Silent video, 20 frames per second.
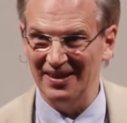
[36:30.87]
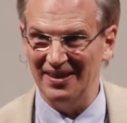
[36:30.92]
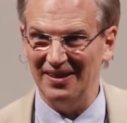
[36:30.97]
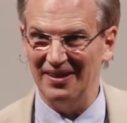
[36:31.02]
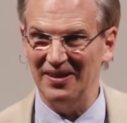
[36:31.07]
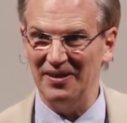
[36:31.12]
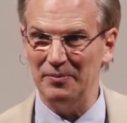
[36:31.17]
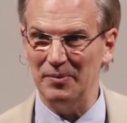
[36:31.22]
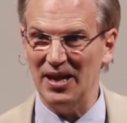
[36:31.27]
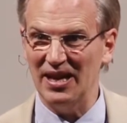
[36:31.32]

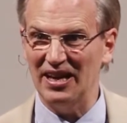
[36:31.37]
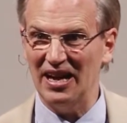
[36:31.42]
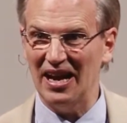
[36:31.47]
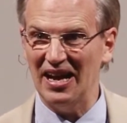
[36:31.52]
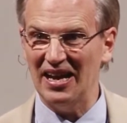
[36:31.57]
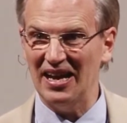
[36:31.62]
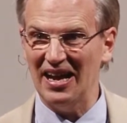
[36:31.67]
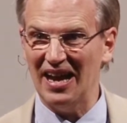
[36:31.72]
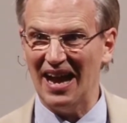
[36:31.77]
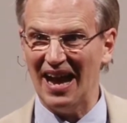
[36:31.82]
Um, and
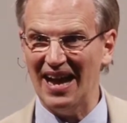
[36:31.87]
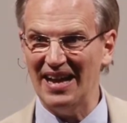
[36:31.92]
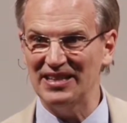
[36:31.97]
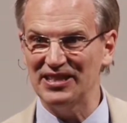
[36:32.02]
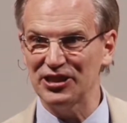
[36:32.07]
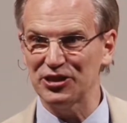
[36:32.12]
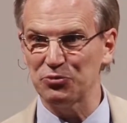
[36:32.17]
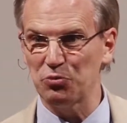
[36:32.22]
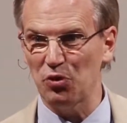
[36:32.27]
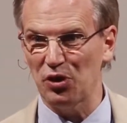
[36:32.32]
I, I
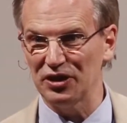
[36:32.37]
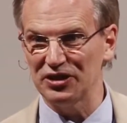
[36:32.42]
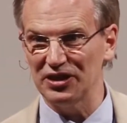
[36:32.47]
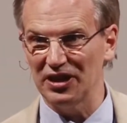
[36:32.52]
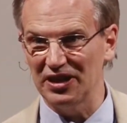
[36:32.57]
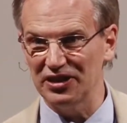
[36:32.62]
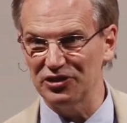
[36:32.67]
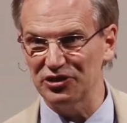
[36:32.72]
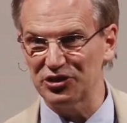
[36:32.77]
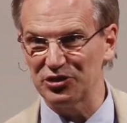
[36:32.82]
just want to
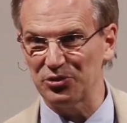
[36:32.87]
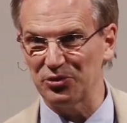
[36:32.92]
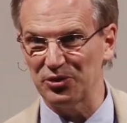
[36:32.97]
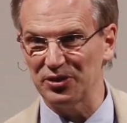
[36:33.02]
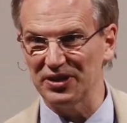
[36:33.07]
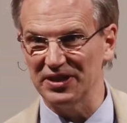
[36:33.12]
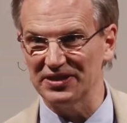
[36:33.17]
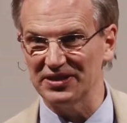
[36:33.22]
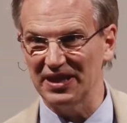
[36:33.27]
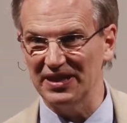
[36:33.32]
underscore
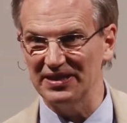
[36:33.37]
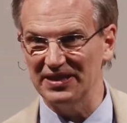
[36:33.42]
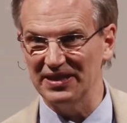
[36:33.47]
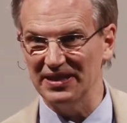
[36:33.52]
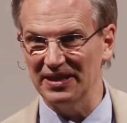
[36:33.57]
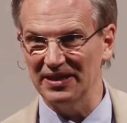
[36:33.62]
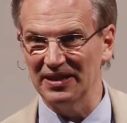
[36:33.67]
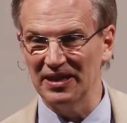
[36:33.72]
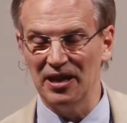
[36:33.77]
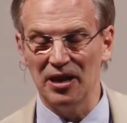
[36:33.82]
this
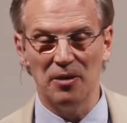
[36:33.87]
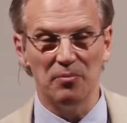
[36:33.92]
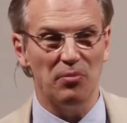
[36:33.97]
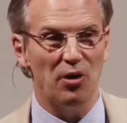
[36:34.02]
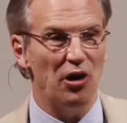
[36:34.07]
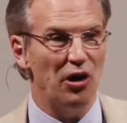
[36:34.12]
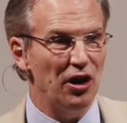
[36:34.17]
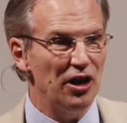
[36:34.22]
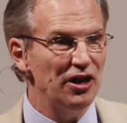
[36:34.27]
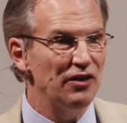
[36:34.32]
idea.
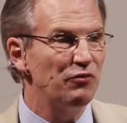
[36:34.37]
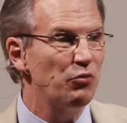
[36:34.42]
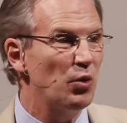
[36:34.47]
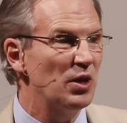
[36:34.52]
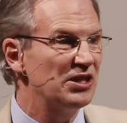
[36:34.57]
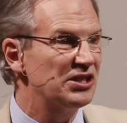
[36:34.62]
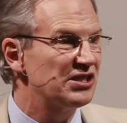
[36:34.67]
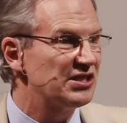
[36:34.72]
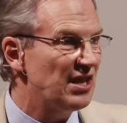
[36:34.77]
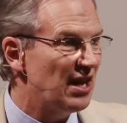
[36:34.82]
Part of
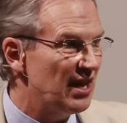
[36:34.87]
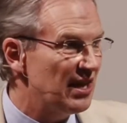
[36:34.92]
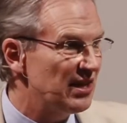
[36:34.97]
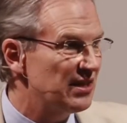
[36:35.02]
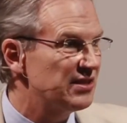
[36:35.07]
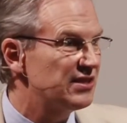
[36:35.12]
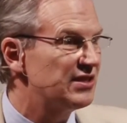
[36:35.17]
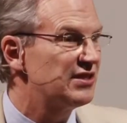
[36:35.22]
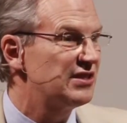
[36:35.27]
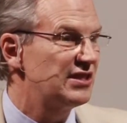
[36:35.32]
what
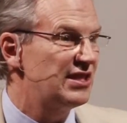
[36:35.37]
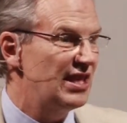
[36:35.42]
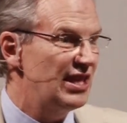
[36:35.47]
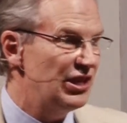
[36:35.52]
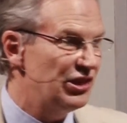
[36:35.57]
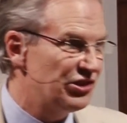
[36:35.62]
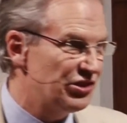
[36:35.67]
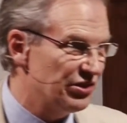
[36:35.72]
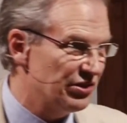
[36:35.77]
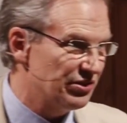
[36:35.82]
science
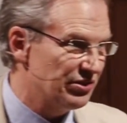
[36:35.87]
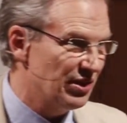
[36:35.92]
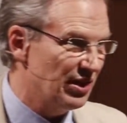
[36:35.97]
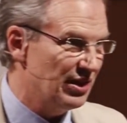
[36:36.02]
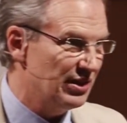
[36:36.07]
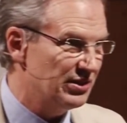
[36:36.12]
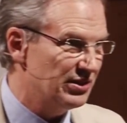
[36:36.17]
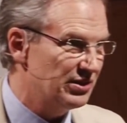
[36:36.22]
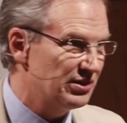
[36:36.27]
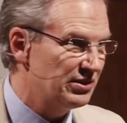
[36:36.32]
teaches
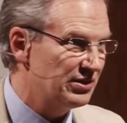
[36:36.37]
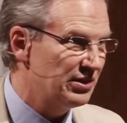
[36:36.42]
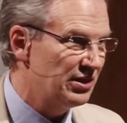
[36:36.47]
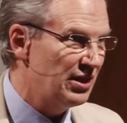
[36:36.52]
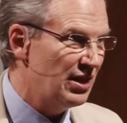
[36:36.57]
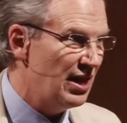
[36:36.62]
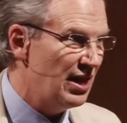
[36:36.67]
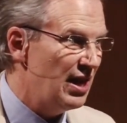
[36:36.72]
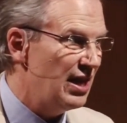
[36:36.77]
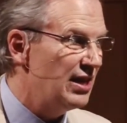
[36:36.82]
us
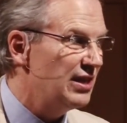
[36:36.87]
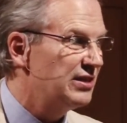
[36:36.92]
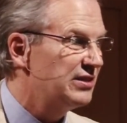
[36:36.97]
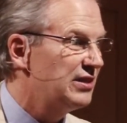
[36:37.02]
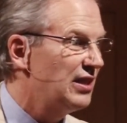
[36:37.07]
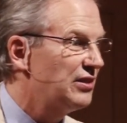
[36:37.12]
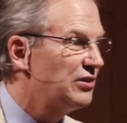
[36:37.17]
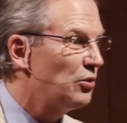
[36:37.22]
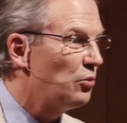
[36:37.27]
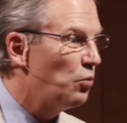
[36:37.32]
is
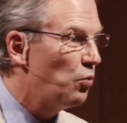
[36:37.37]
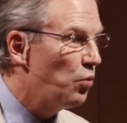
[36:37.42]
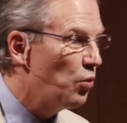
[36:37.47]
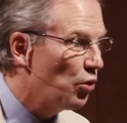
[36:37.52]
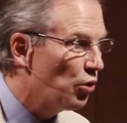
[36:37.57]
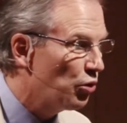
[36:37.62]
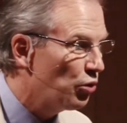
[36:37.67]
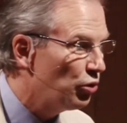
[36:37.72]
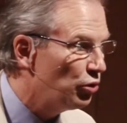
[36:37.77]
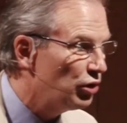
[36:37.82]
that the
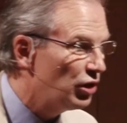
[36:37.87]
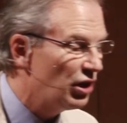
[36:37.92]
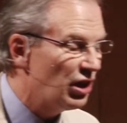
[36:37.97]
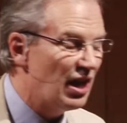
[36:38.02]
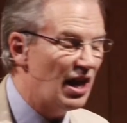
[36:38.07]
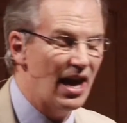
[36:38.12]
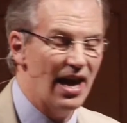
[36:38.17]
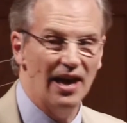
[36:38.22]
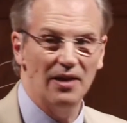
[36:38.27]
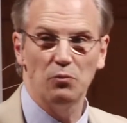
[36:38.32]

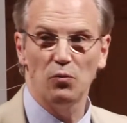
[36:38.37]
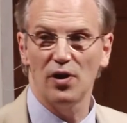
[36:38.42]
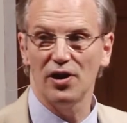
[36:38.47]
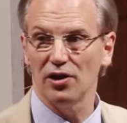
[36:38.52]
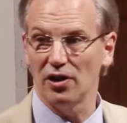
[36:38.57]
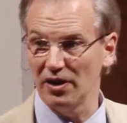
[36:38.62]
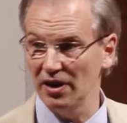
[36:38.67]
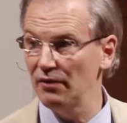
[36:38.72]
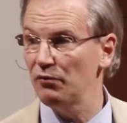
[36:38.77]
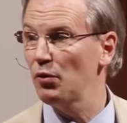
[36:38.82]
world, and we,
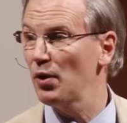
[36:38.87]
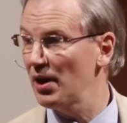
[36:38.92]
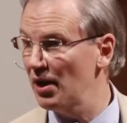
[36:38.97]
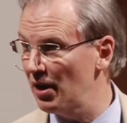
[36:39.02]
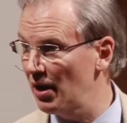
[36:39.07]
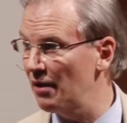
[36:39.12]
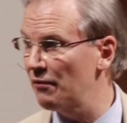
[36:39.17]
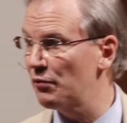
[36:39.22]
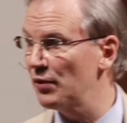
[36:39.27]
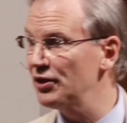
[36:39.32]
if, we,
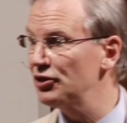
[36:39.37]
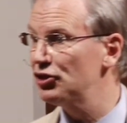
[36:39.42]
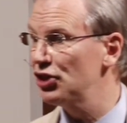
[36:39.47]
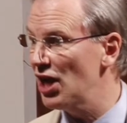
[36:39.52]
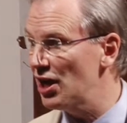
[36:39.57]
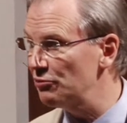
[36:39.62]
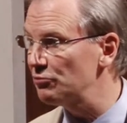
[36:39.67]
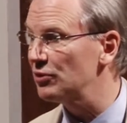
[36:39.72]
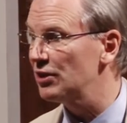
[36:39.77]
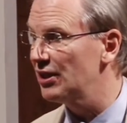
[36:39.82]
if we
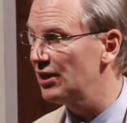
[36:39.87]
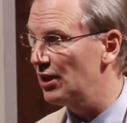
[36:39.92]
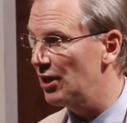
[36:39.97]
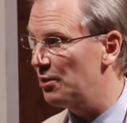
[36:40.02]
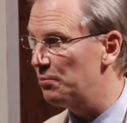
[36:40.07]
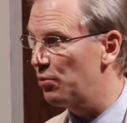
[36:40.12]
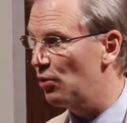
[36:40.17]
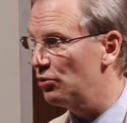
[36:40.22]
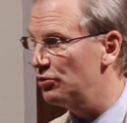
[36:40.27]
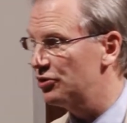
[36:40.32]
generally
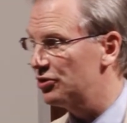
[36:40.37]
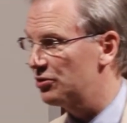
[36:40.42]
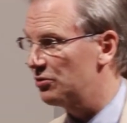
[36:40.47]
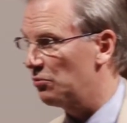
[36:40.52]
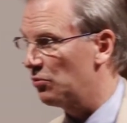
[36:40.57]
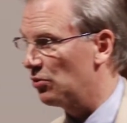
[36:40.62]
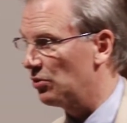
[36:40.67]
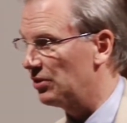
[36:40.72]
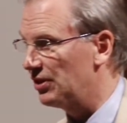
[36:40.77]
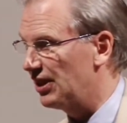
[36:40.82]
approach the
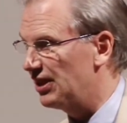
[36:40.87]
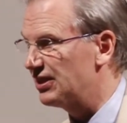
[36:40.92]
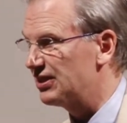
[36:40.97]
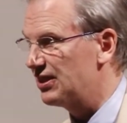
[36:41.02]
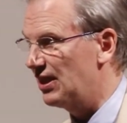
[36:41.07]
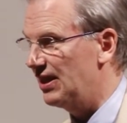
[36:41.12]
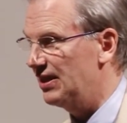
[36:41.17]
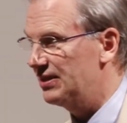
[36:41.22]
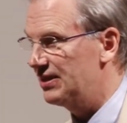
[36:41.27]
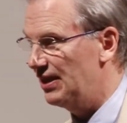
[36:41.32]
world in a
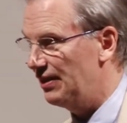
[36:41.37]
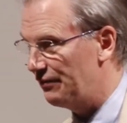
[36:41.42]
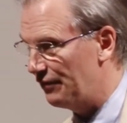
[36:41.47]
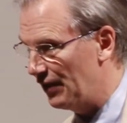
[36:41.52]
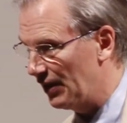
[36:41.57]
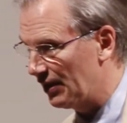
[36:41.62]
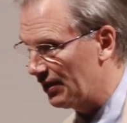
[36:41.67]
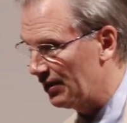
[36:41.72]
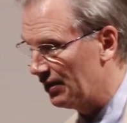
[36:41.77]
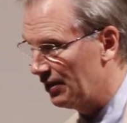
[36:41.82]

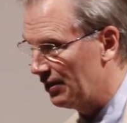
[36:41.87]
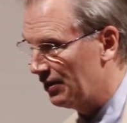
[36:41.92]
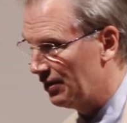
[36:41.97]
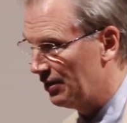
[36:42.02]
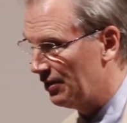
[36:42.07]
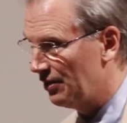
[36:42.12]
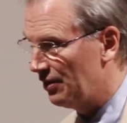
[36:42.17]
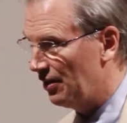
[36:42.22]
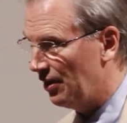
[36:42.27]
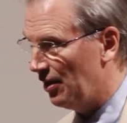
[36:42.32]
scientific
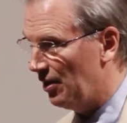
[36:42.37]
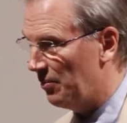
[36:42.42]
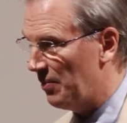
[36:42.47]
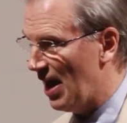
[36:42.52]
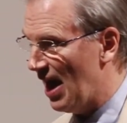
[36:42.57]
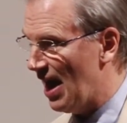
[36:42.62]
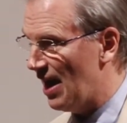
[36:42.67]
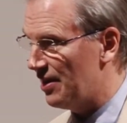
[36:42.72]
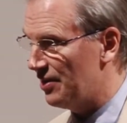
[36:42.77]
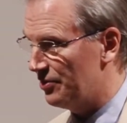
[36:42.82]
um,
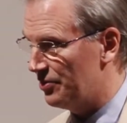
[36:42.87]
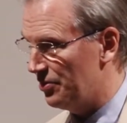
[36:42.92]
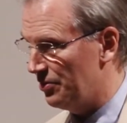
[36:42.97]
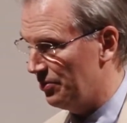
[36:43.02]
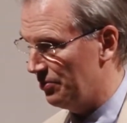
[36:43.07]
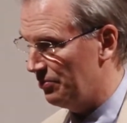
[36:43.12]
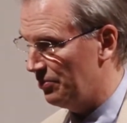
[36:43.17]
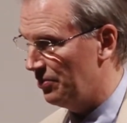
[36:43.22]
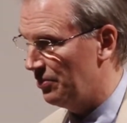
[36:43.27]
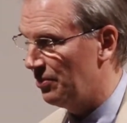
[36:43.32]

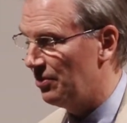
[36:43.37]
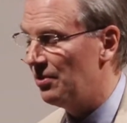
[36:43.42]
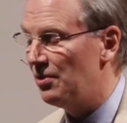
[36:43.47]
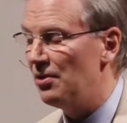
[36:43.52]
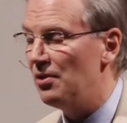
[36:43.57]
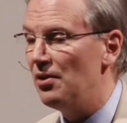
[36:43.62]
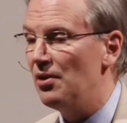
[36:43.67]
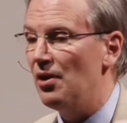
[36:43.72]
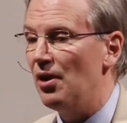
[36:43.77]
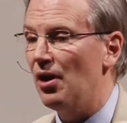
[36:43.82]
attitude,
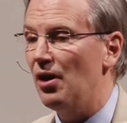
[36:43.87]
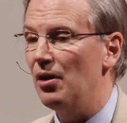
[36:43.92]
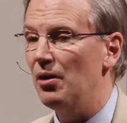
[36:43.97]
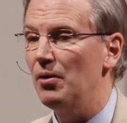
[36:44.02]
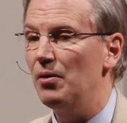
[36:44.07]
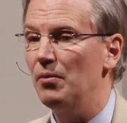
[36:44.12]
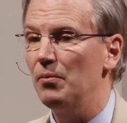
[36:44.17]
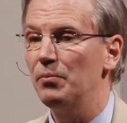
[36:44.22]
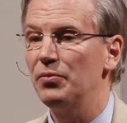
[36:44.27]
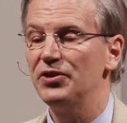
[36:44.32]

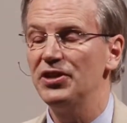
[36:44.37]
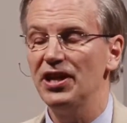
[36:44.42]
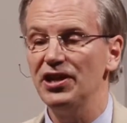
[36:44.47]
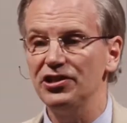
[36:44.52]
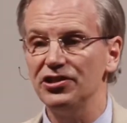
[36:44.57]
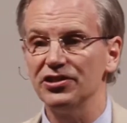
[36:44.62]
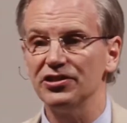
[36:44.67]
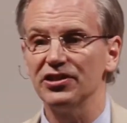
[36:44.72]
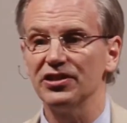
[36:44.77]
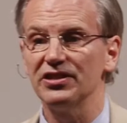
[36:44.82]
uh,
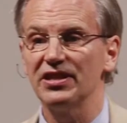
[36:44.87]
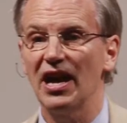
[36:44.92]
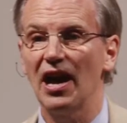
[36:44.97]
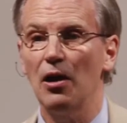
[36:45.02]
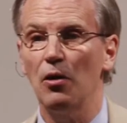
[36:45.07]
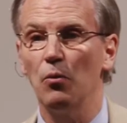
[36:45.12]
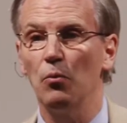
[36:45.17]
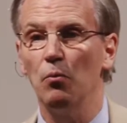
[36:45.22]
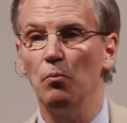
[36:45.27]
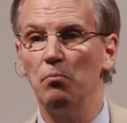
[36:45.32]
teaches us
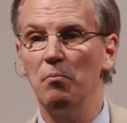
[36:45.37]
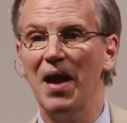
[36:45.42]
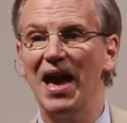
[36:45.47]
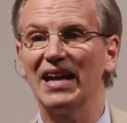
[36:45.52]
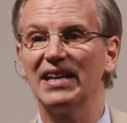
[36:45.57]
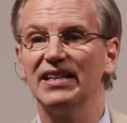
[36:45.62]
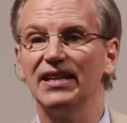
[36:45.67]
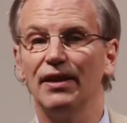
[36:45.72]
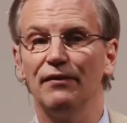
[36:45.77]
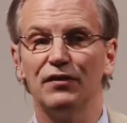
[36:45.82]
how
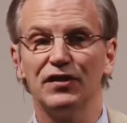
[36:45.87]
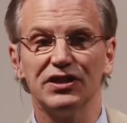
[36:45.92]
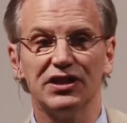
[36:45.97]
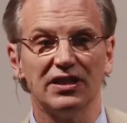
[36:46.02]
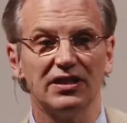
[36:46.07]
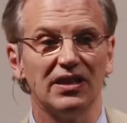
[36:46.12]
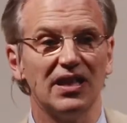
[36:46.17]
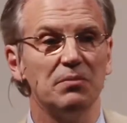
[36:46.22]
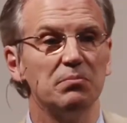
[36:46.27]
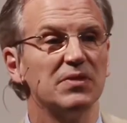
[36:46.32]

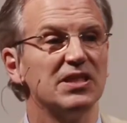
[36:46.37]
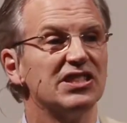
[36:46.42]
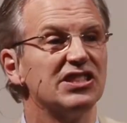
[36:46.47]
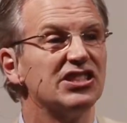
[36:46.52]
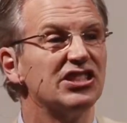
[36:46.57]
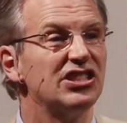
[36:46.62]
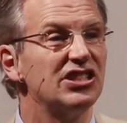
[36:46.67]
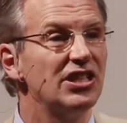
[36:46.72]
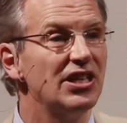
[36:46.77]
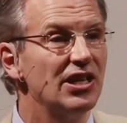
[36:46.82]
magnificently
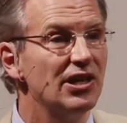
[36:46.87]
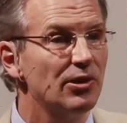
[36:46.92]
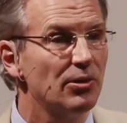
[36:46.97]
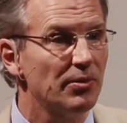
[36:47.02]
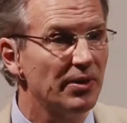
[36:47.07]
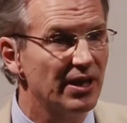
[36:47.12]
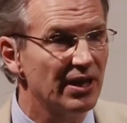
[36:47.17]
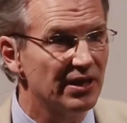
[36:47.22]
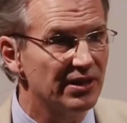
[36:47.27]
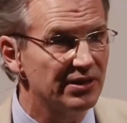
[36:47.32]

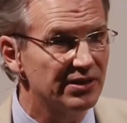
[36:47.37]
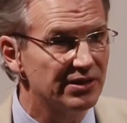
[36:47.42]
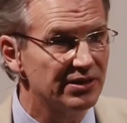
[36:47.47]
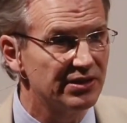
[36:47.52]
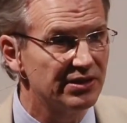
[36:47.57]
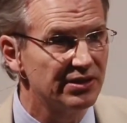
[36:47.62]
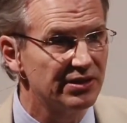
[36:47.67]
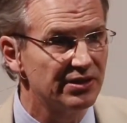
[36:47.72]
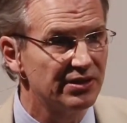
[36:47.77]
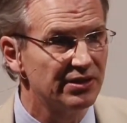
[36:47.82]

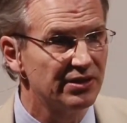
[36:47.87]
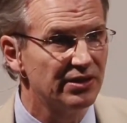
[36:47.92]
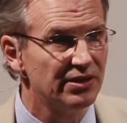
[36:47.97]
mysterious